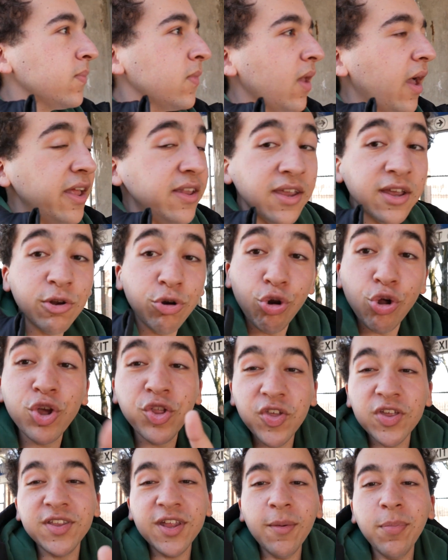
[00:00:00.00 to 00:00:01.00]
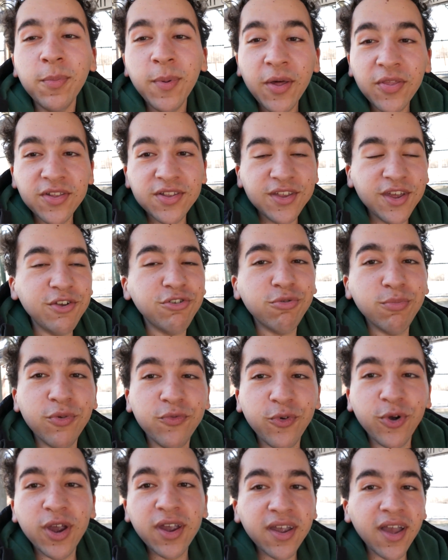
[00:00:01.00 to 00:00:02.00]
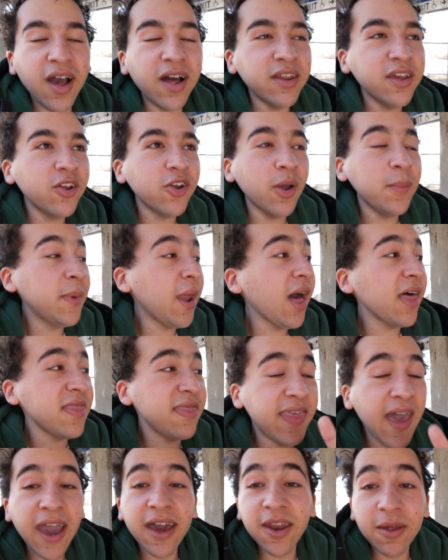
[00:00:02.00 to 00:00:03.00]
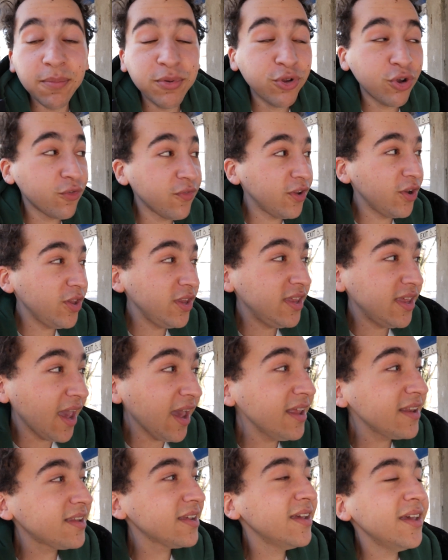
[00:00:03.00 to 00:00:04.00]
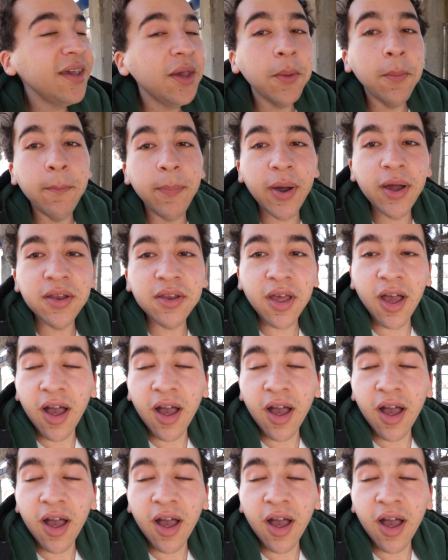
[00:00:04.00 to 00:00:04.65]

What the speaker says: I did look this up about the station before I got here. I'm not that observant yet, but